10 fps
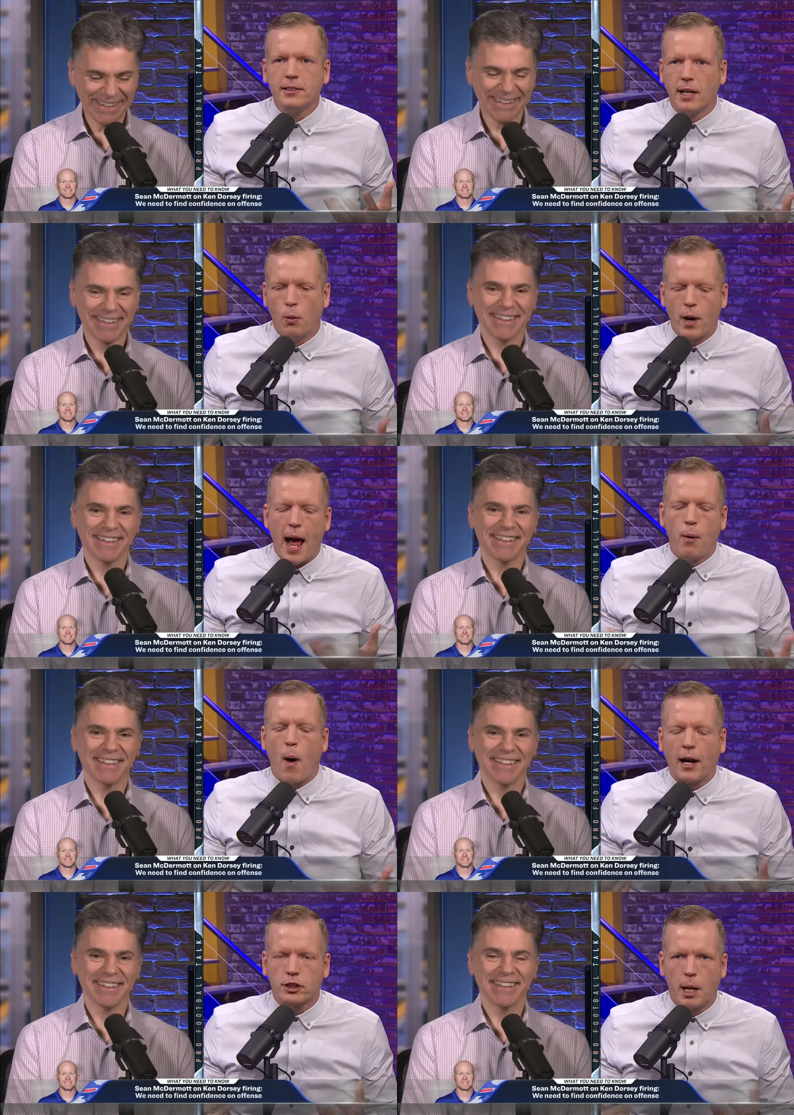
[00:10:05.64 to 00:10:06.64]
Speaker 1: it? When I
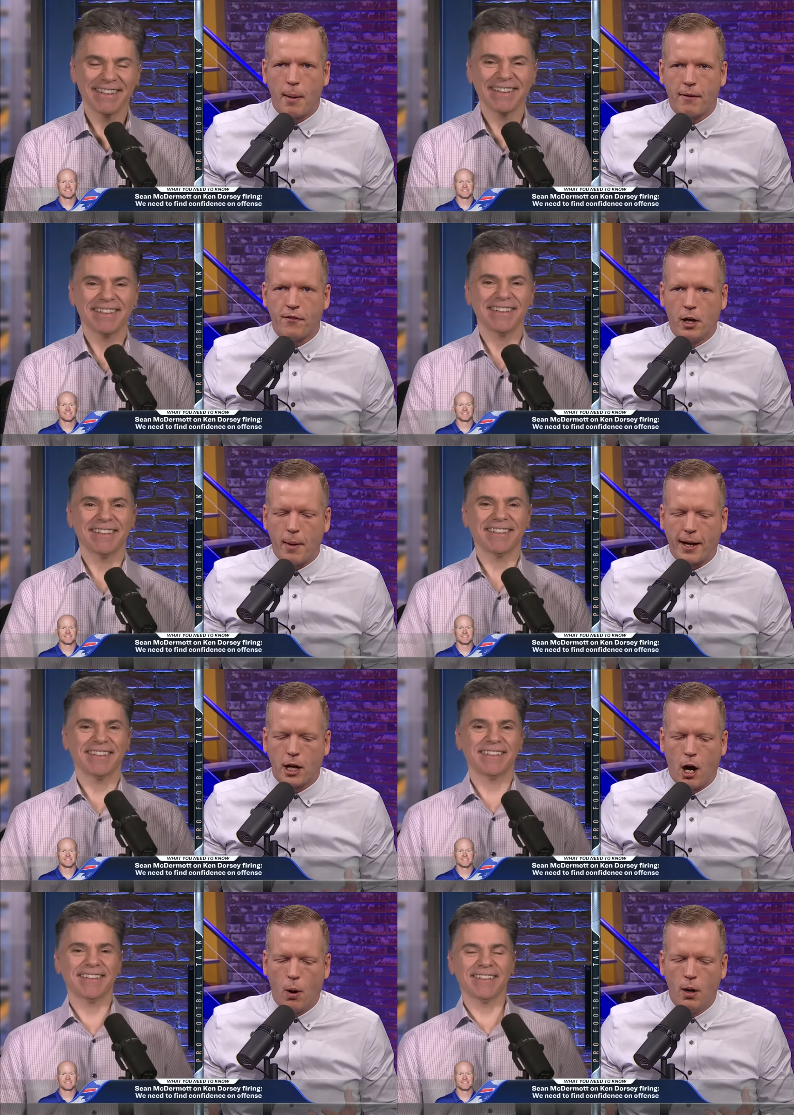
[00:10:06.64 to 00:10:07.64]
watch them on film, I
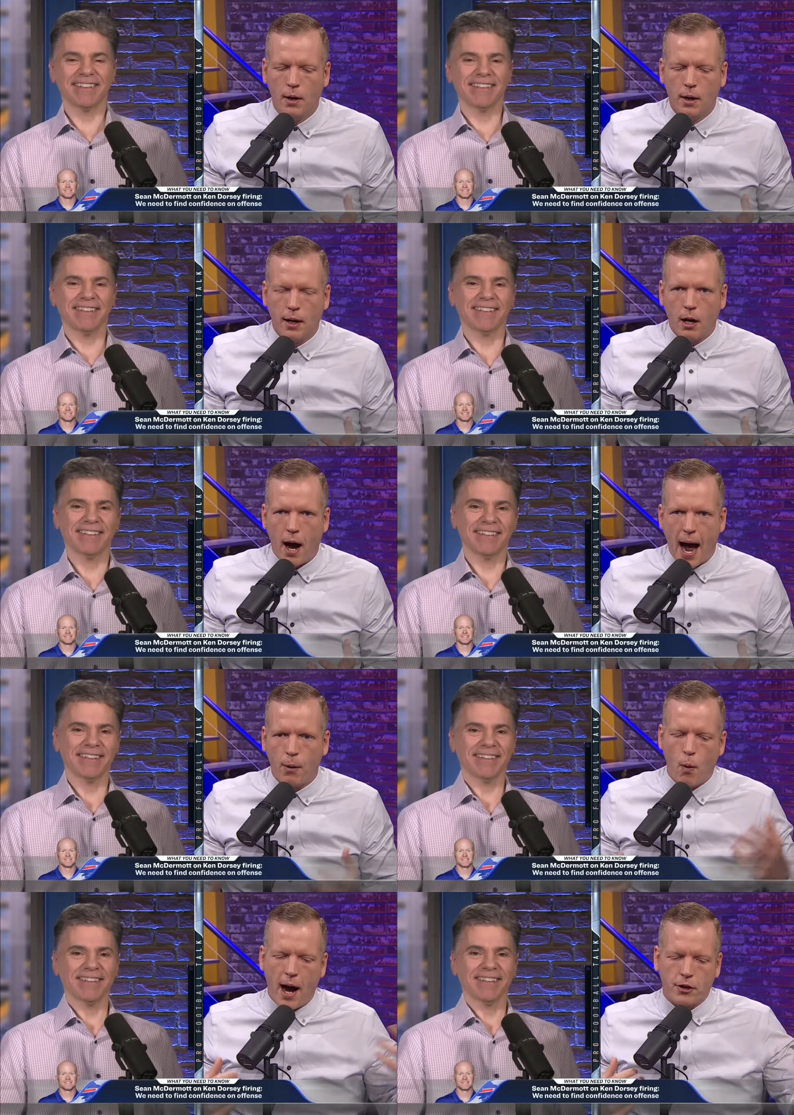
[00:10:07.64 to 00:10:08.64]
go, you know, I
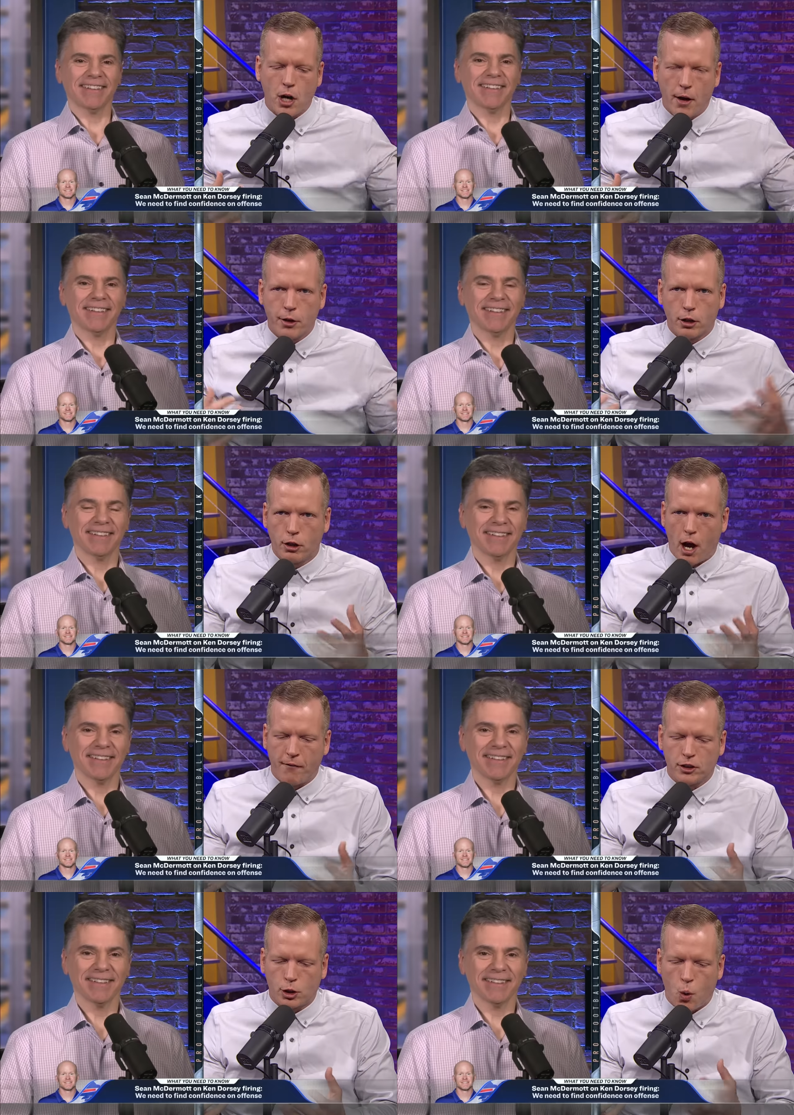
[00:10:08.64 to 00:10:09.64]
watch other good
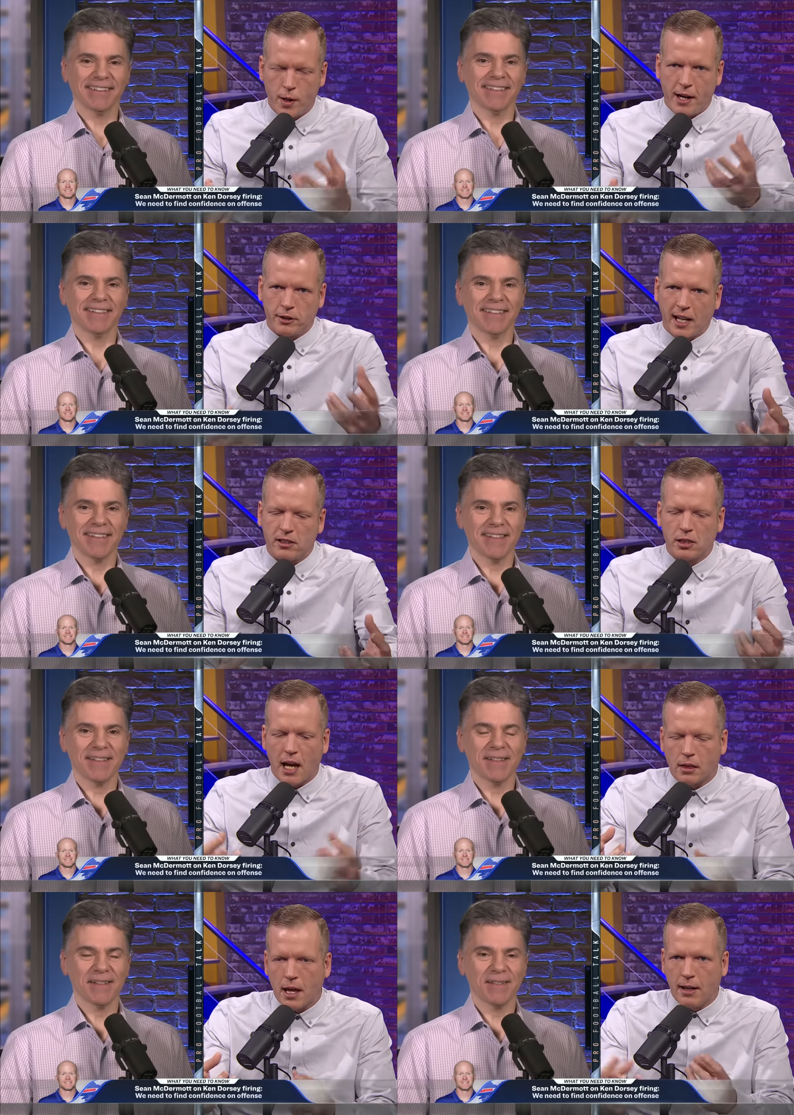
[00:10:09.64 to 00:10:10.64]
offensive coordinators. They
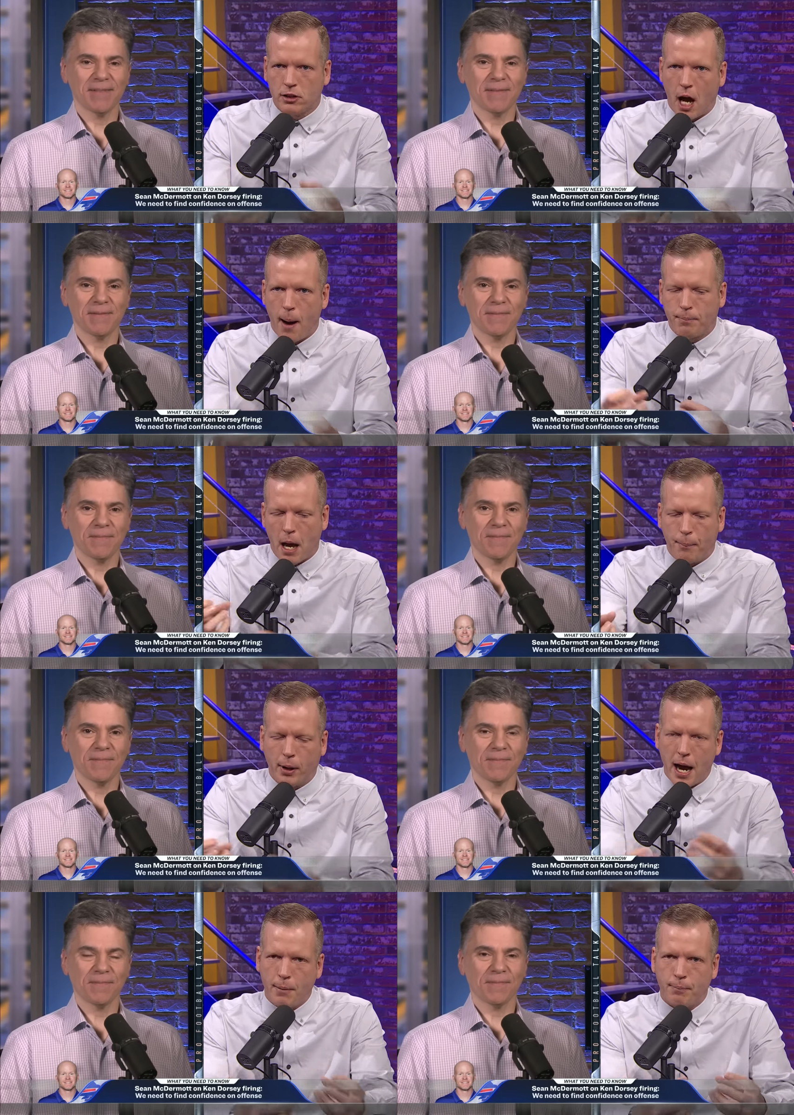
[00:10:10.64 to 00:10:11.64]
set things up, they
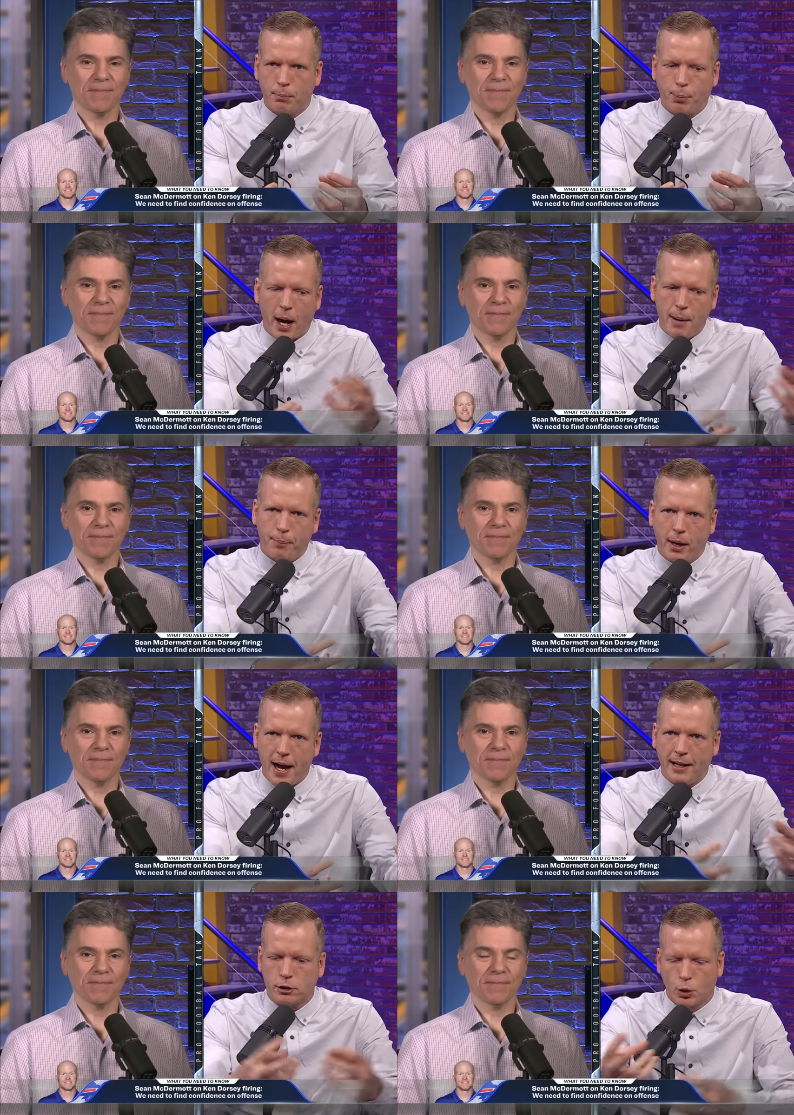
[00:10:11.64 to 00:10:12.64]
play play
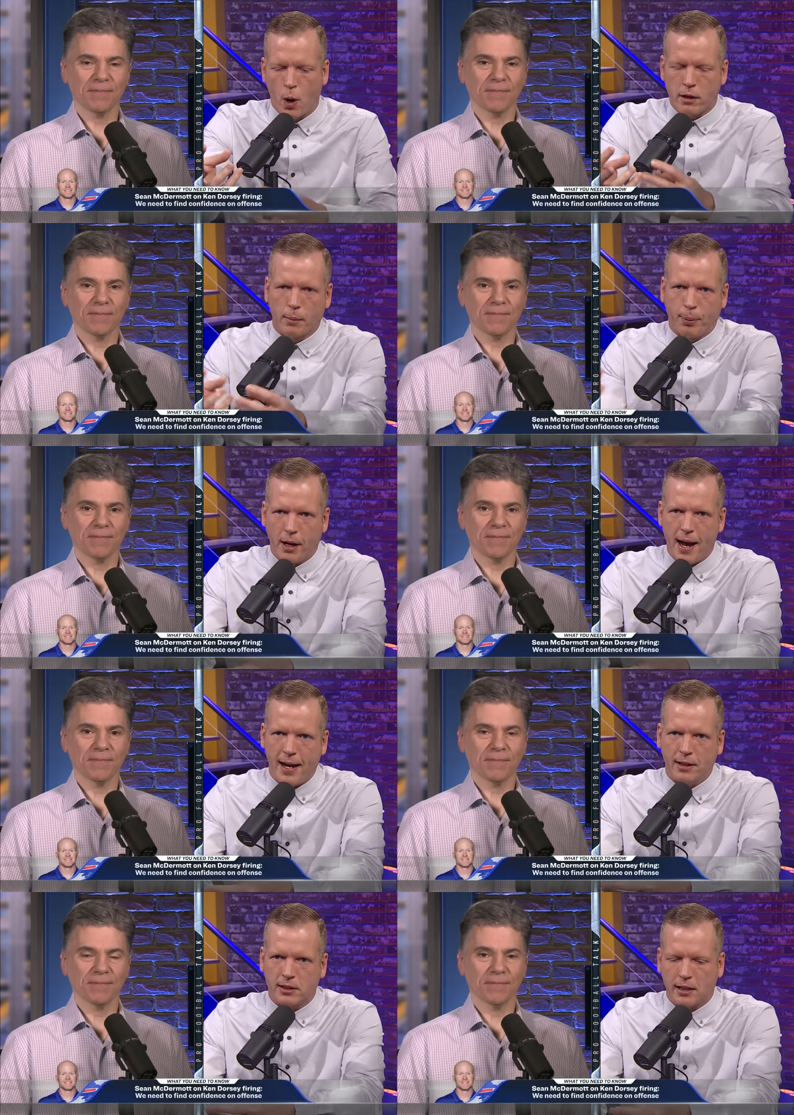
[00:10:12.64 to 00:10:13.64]
plays through other
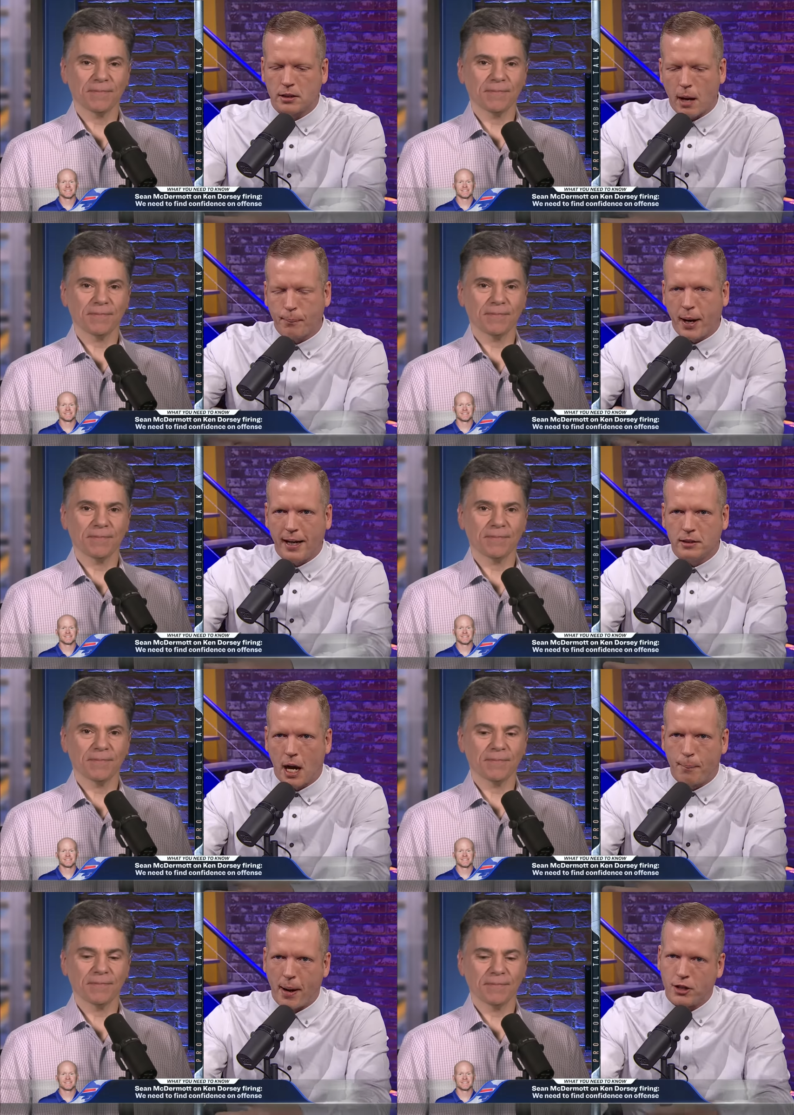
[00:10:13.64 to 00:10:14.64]
plays, they set plays
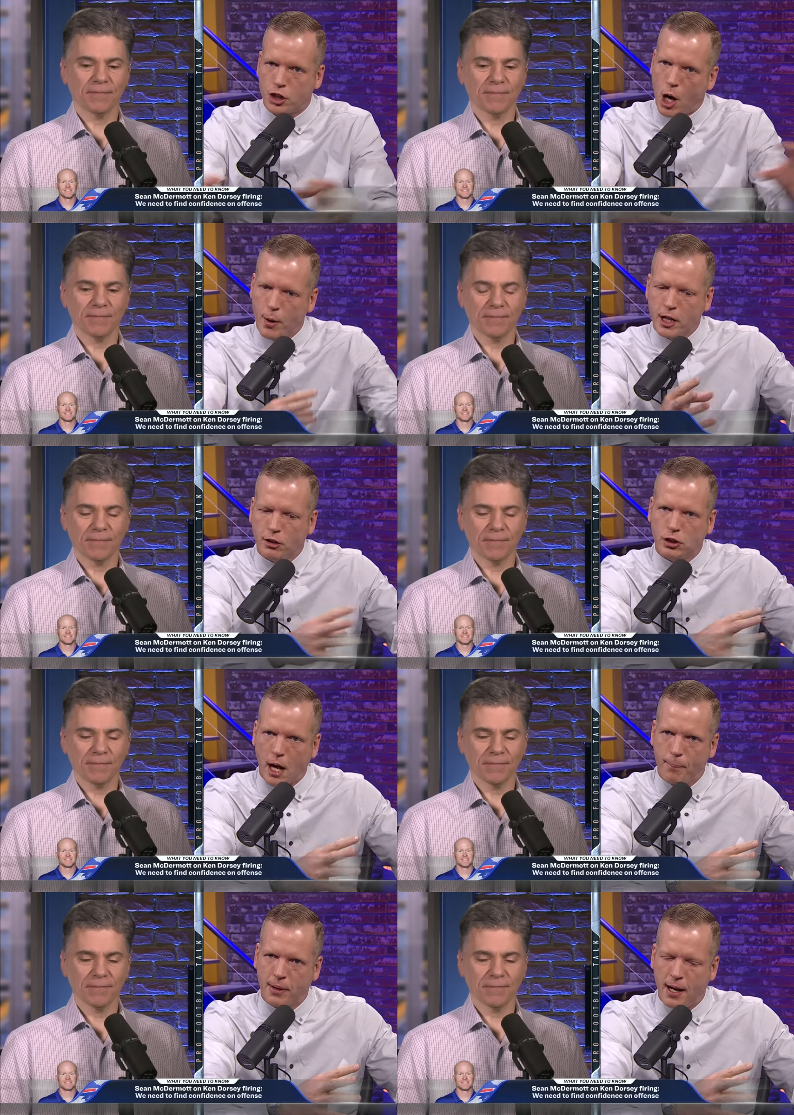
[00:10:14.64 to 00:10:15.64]
up by showing you
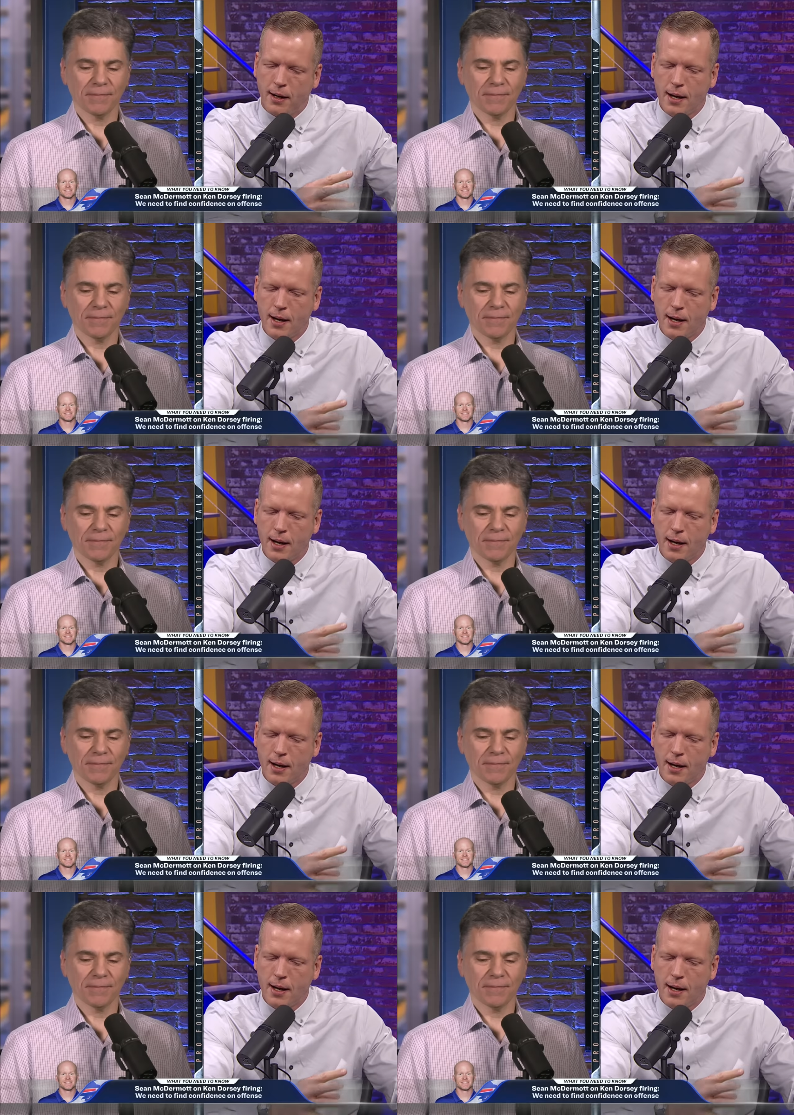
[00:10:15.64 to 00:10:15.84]
something.